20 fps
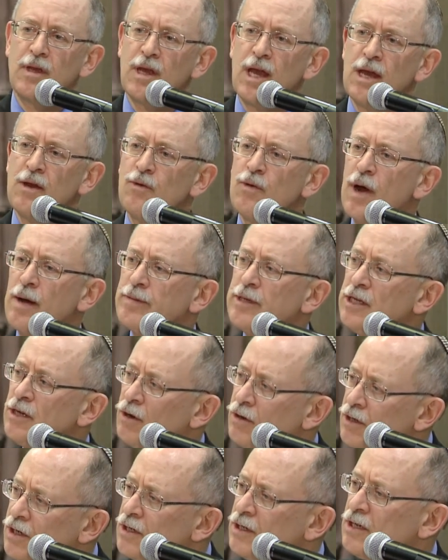And Rabbi
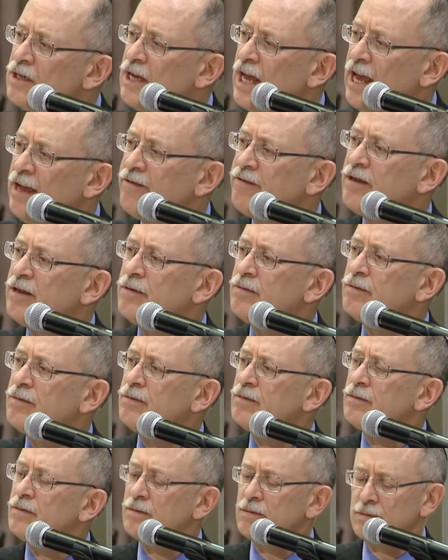Yochanan gave
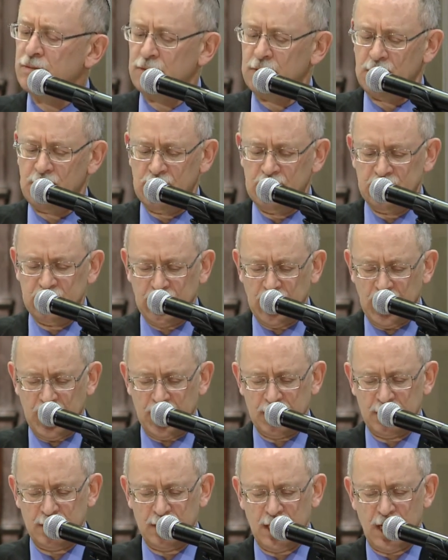him his
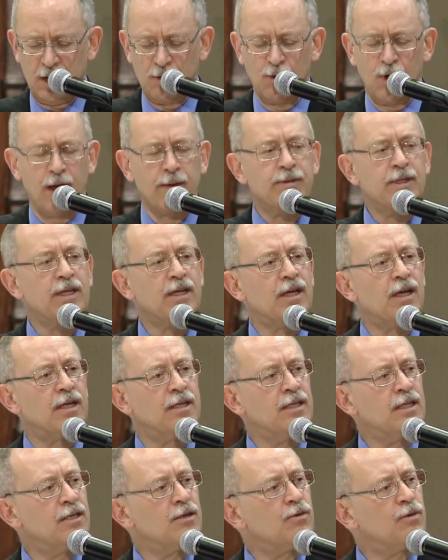hand, and Rabbi
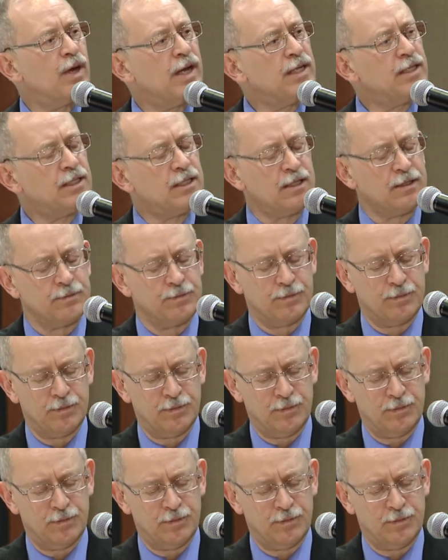Hanina raised him.